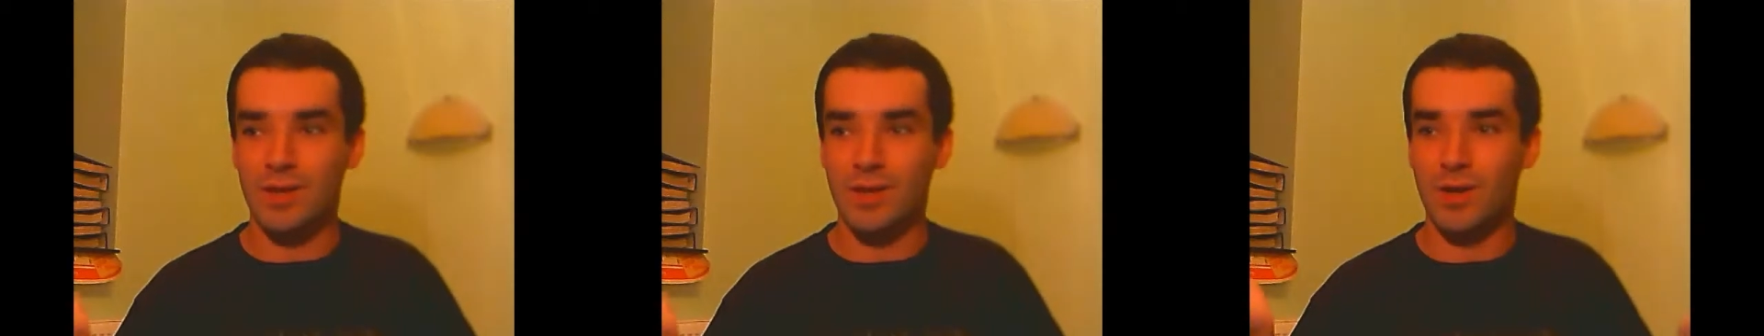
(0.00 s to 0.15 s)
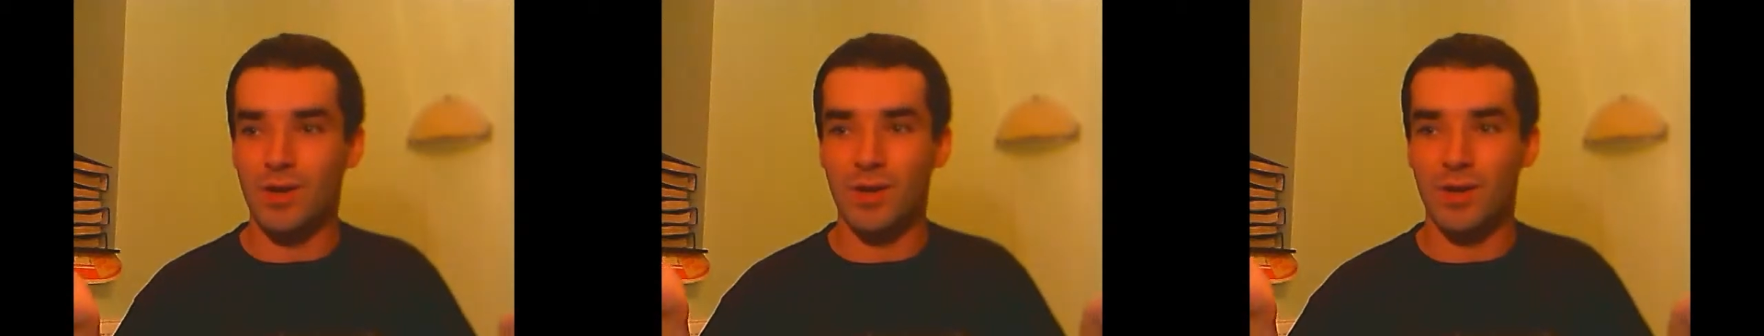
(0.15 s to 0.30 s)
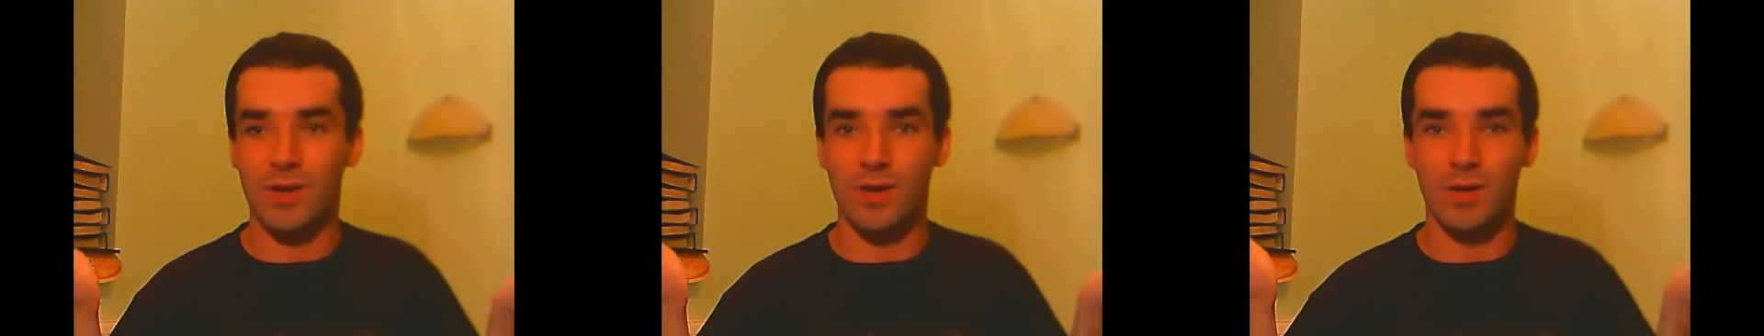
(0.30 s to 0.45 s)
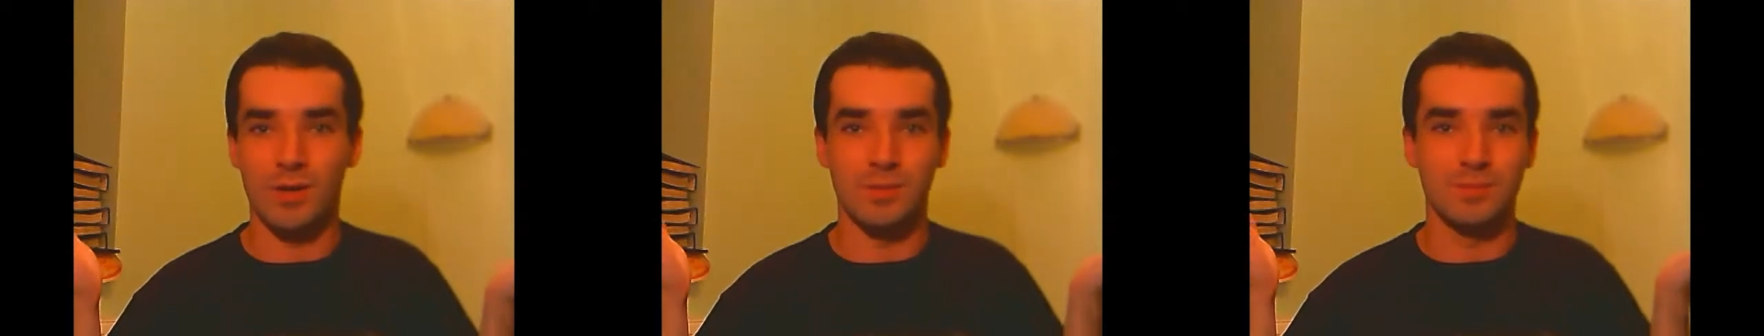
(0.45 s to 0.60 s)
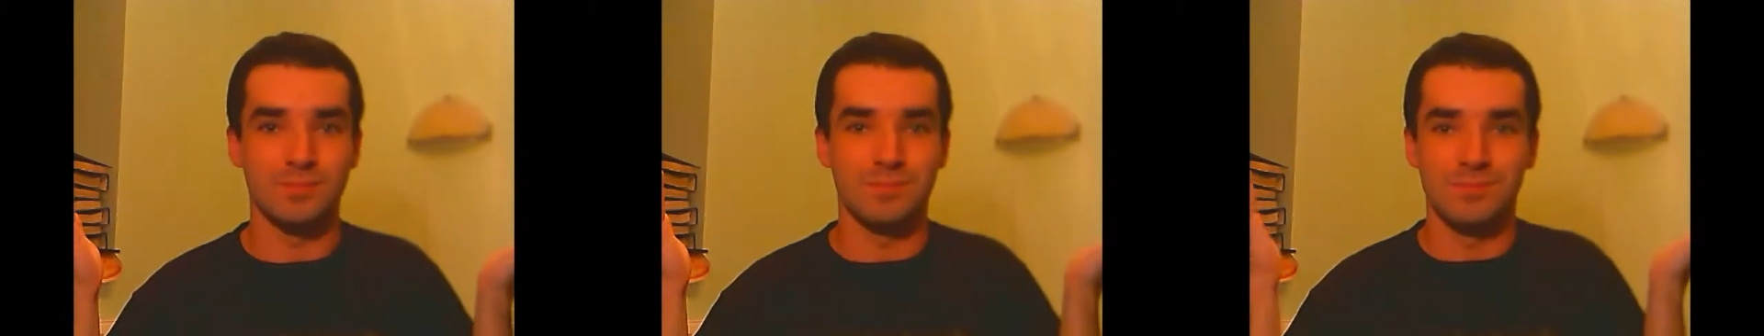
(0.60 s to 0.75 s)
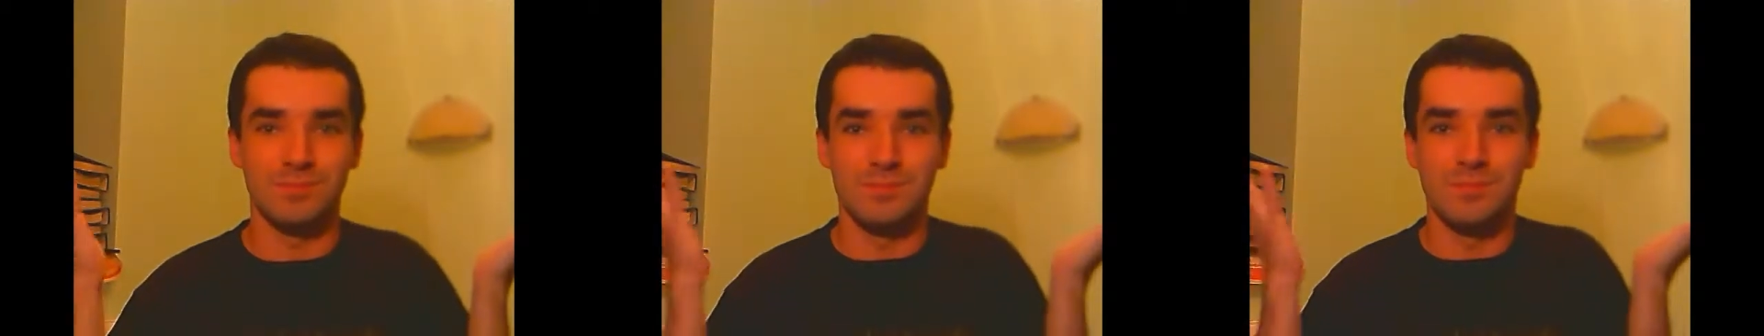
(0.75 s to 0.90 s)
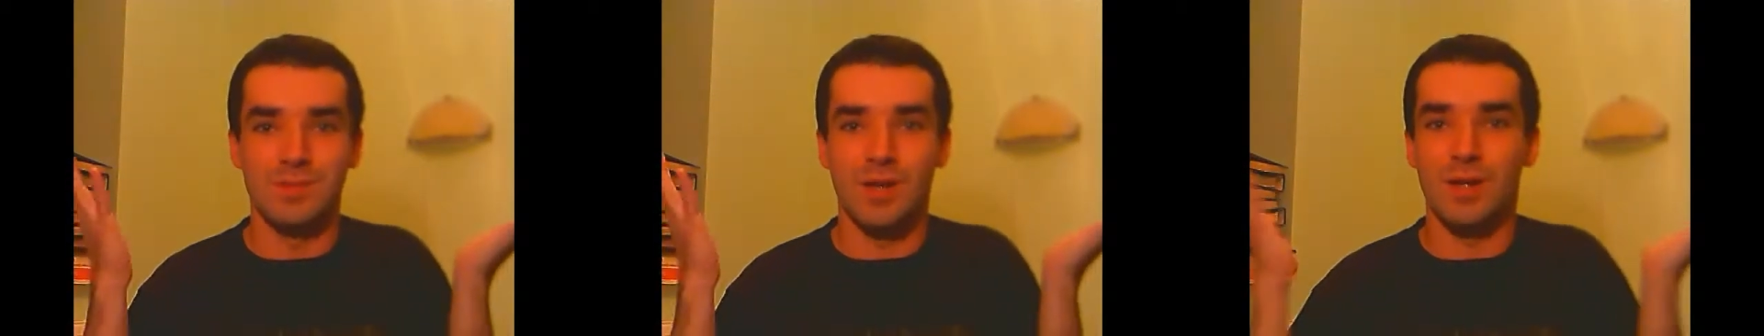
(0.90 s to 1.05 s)
are
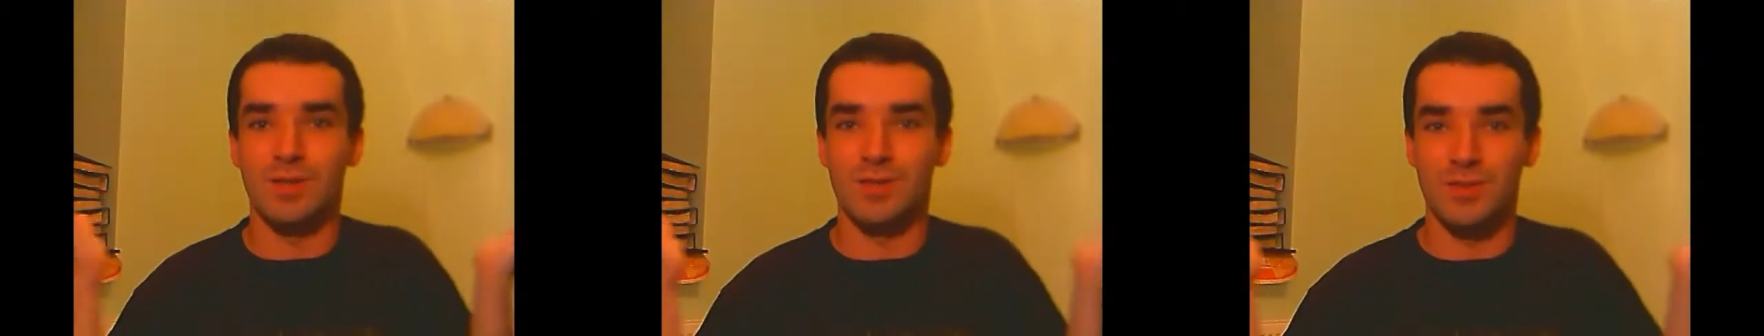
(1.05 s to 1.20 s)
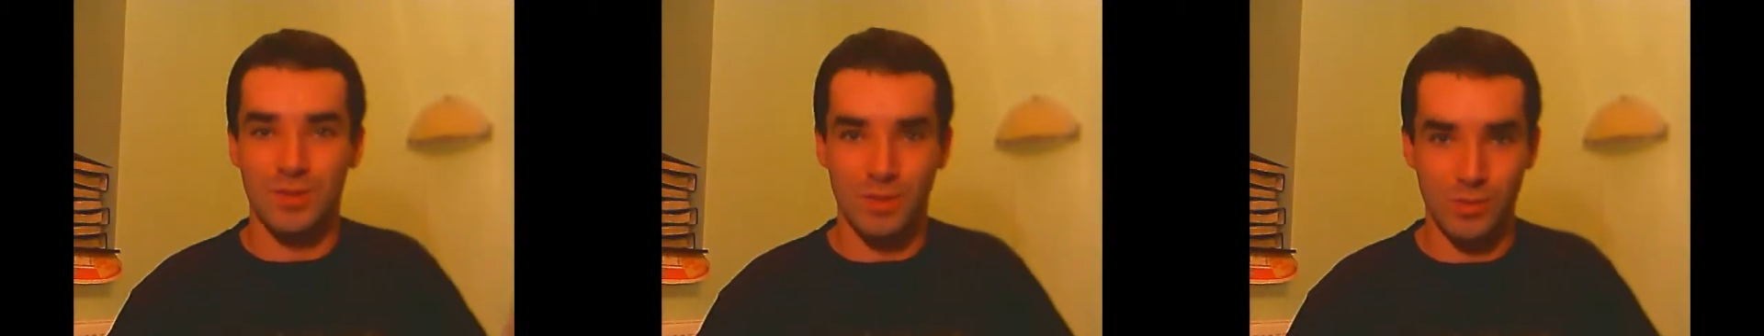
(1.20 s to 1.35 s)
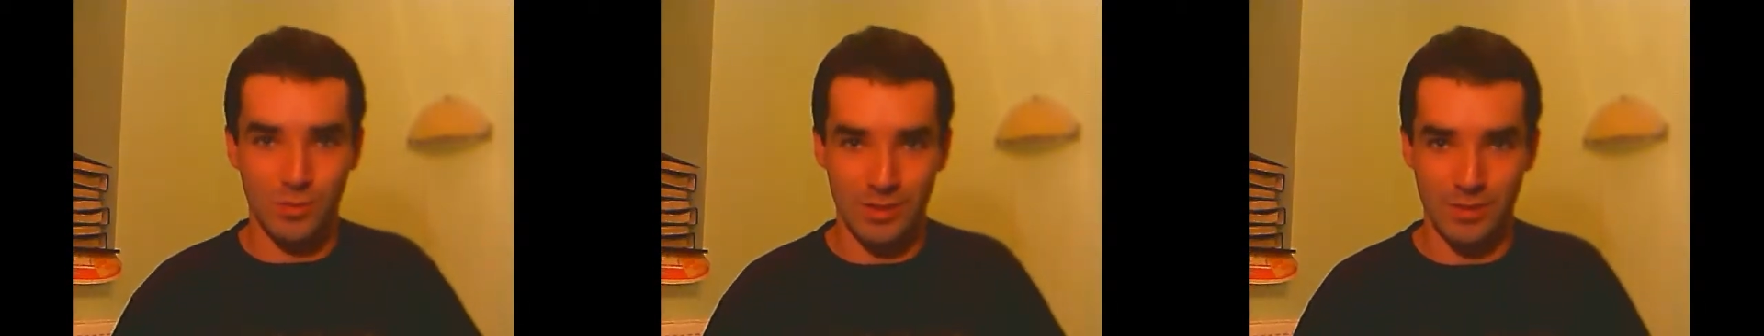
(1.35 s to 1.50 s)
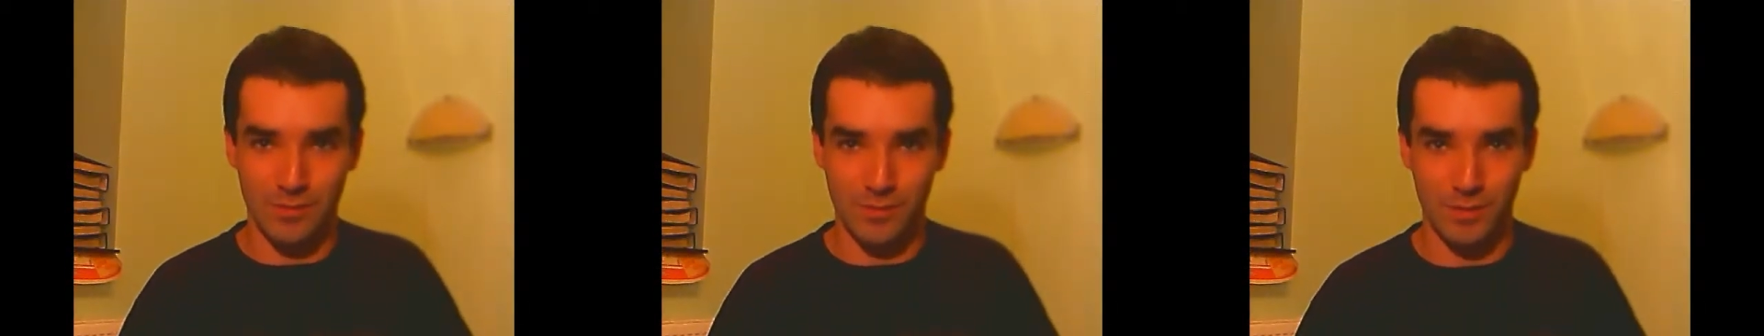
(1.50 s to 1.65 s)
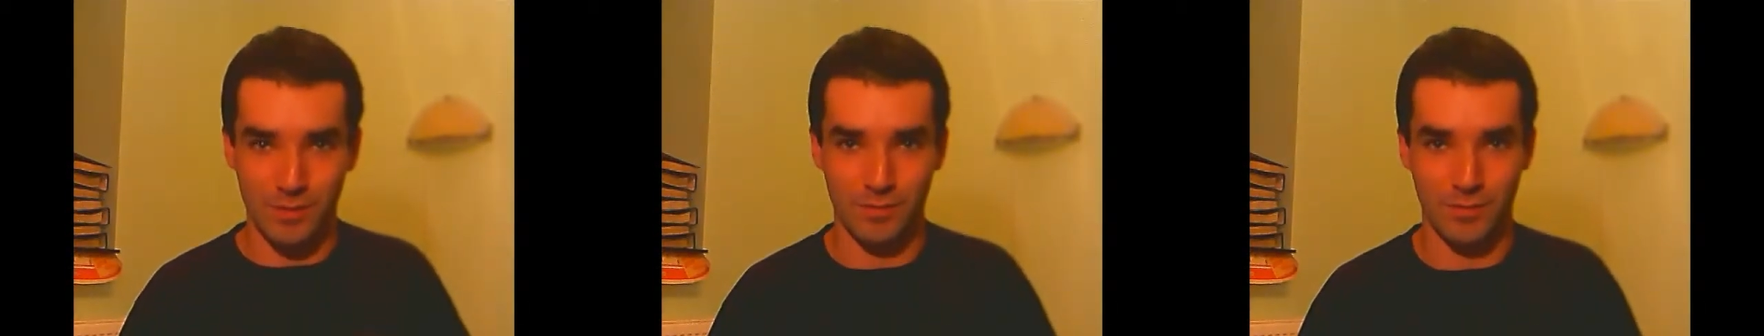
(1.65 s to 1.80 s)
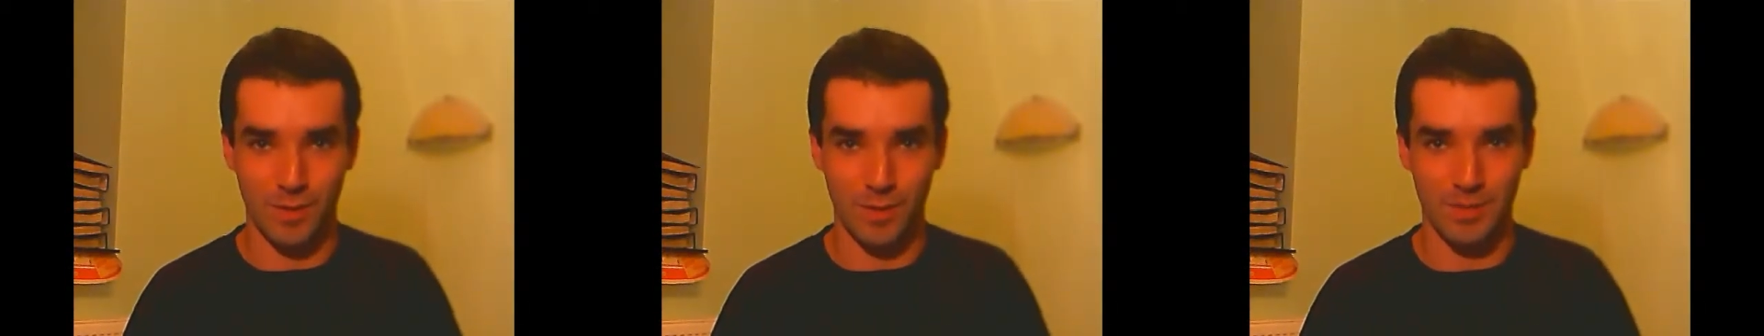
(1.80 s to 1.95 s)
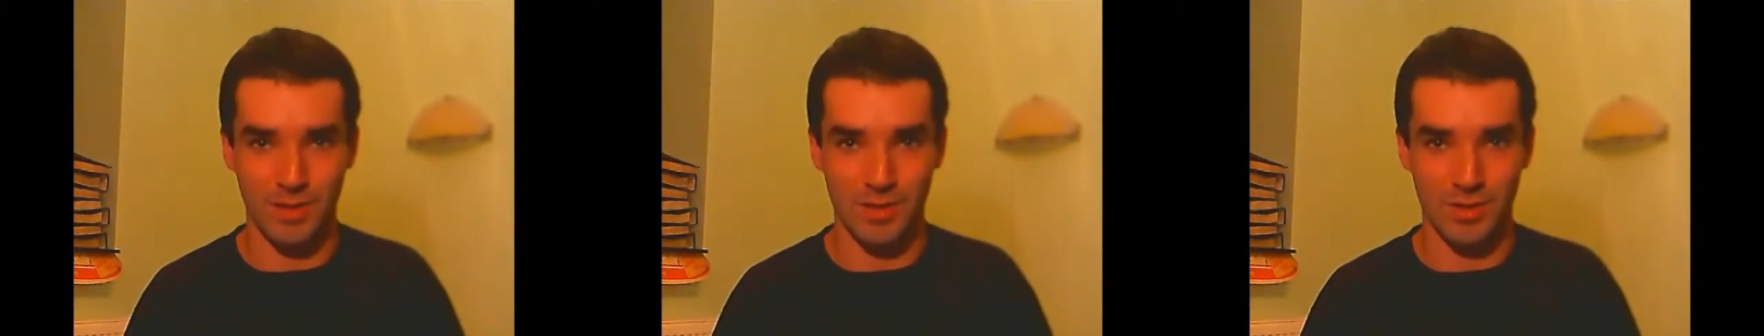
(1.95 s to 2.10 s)
not so different
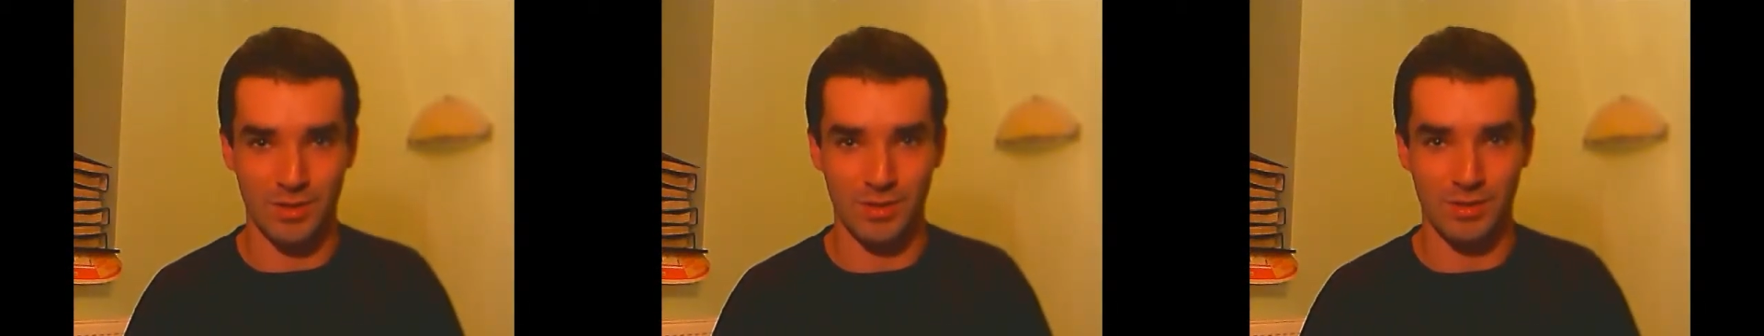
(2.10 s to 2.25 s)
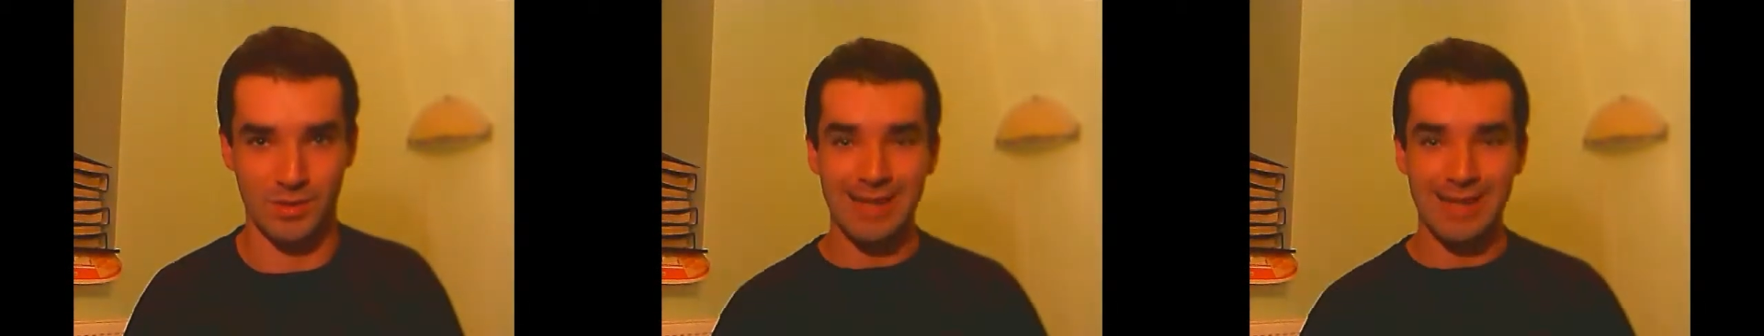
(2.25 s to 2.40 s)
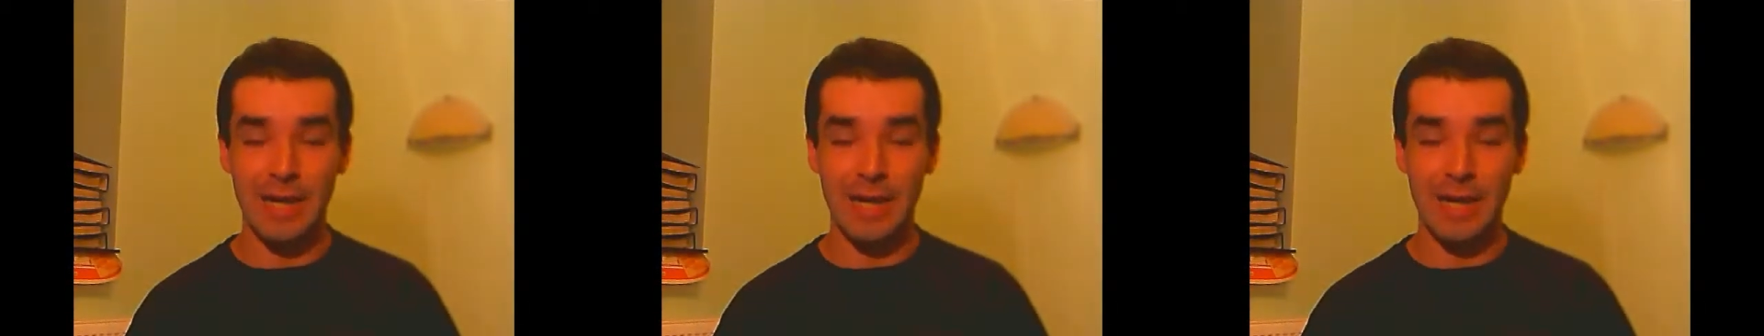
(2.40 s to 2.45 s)
from each other.